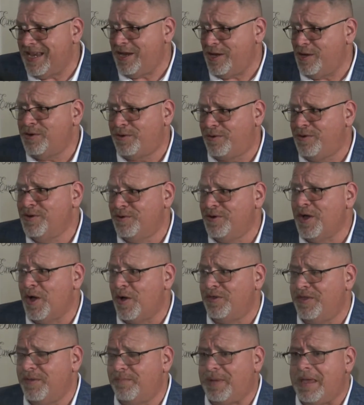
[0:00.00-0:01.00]
You, you
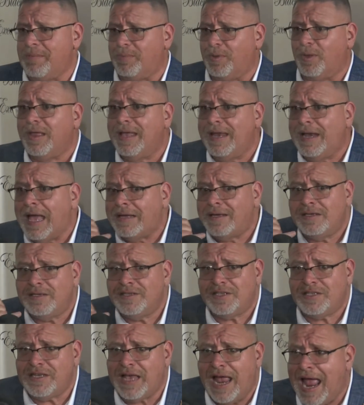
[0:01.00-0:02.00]
know the people. And I could
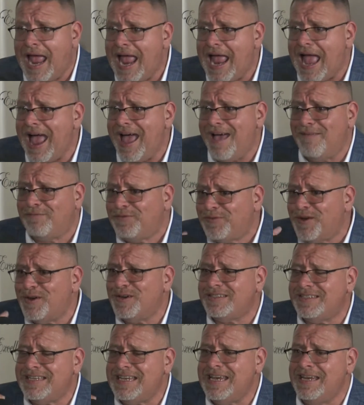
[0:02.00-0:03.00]
just say, hey, I have
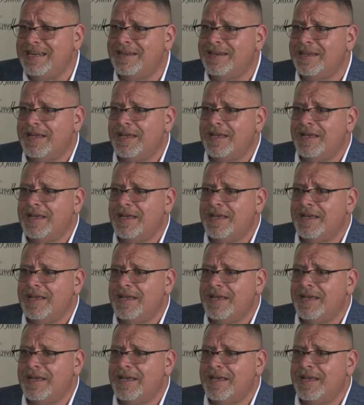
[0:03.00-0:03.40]
13